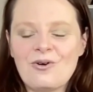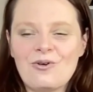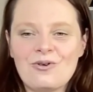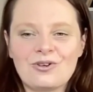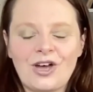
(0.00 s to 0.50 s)

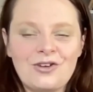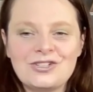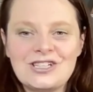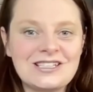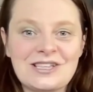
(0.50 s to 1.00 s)
or
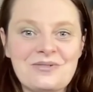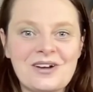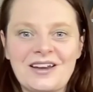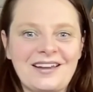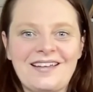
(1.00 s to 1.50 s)
coaches who
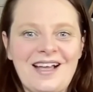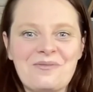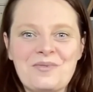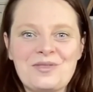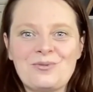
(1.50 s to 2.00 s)
are going to
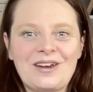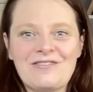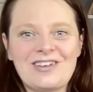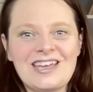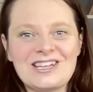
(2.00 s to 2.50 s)
help with
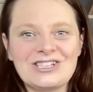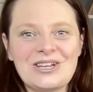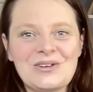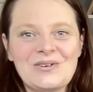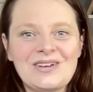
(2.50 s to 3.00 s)
whatever
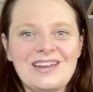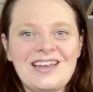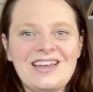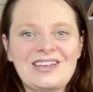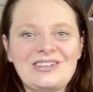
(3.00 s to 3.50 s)
issue
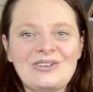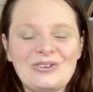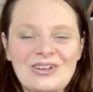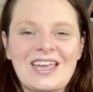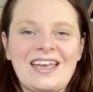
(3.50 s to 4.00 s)

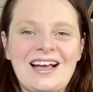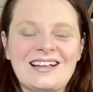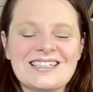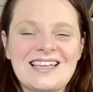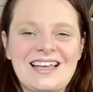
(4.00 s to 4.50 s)
you're looking
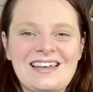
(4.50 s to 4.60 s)
at.